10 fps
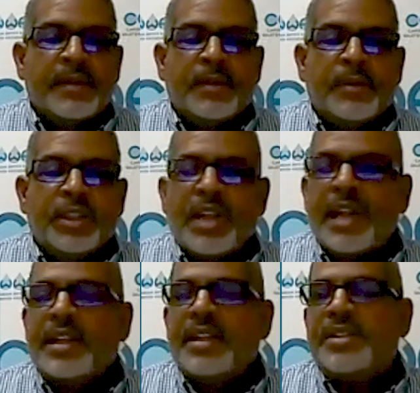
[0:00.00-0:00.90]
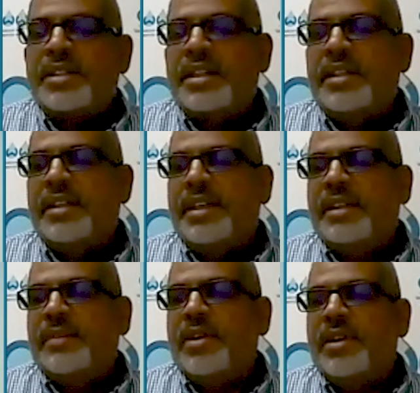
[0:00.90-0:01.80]
The challenge
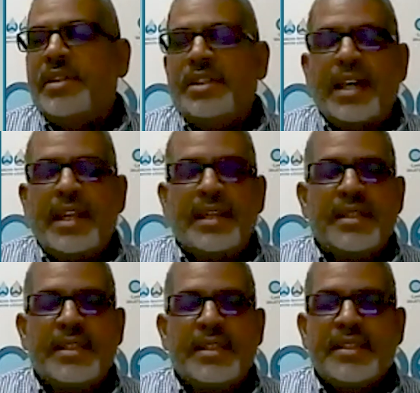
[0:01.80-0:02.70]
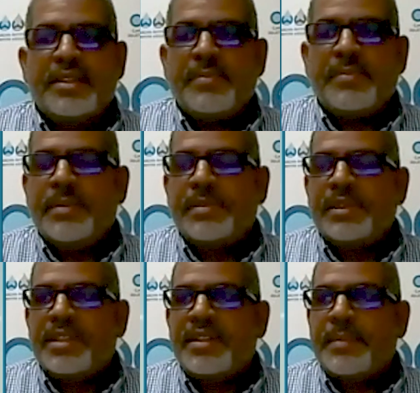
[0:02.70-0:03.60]
in one of the challenges is to be able
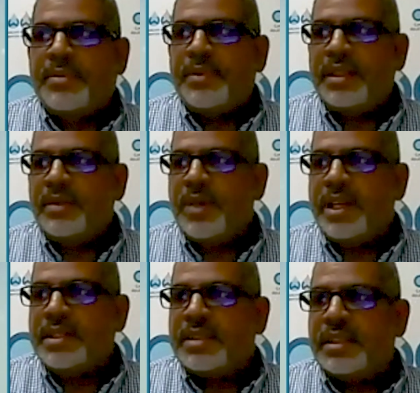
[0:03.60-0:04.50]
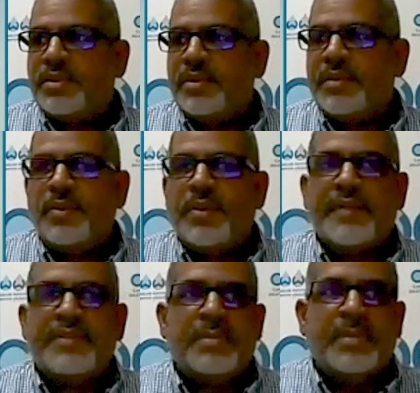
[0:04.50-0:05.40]
to separate the waste. So if you have
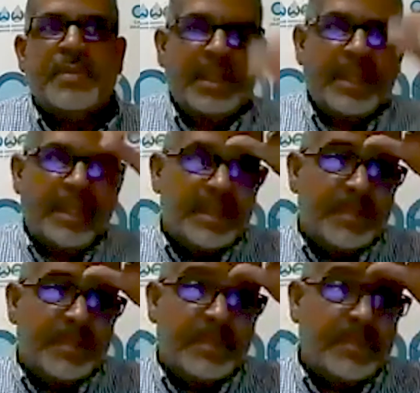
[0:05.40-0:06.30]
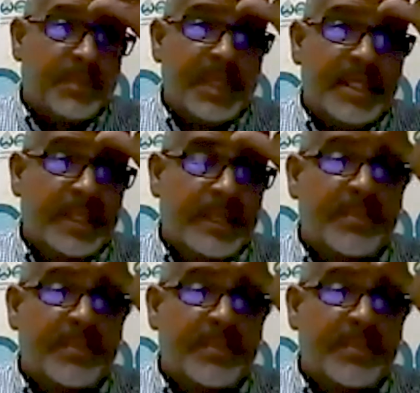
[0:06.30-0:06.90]
somebody that has been tested